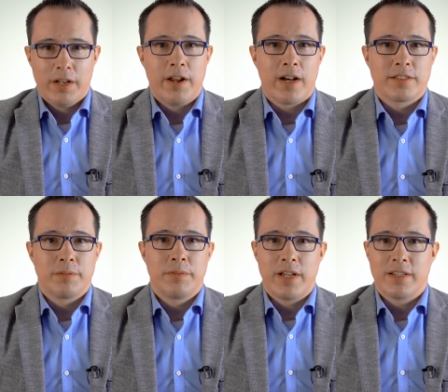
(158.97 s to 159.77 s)

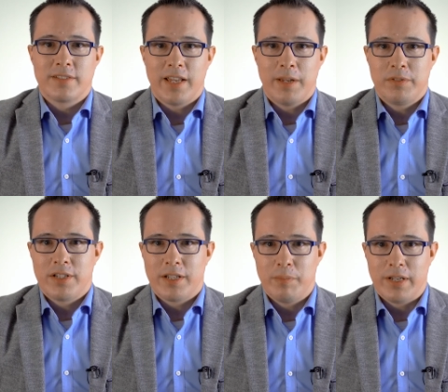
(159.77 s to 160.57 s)
NOSM does aim
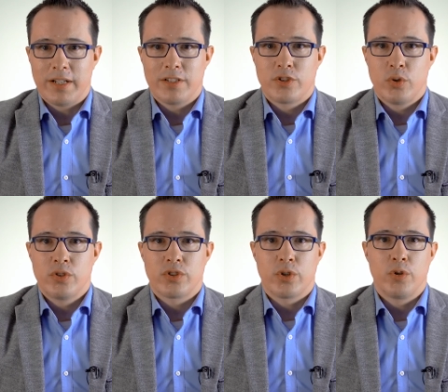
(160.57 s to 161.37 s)
to admit
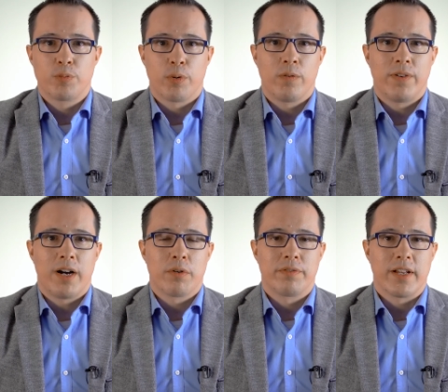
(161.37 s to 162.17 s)
students whose
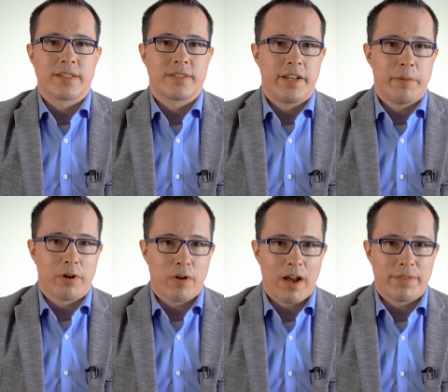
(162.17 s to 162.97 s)
profile reflects the
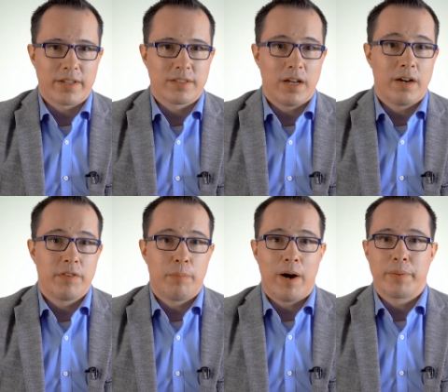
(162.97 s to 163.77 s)
demographics of
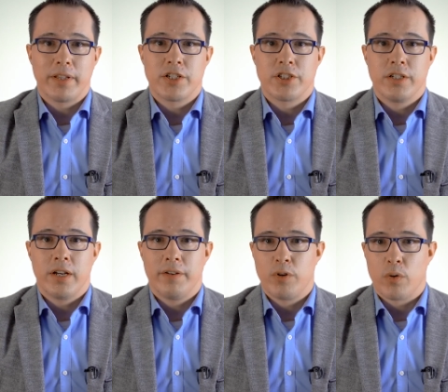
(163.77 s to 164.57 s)
the population
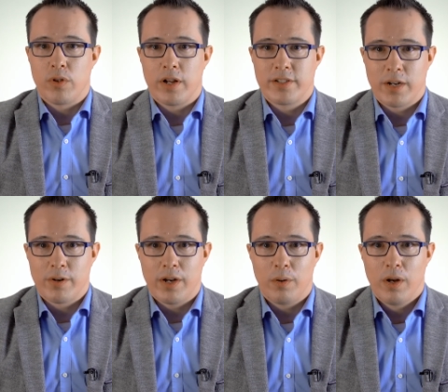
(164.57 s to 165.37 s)
of Northern
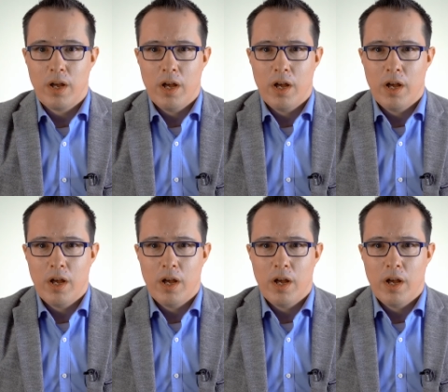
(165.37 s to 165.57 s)
Ontario,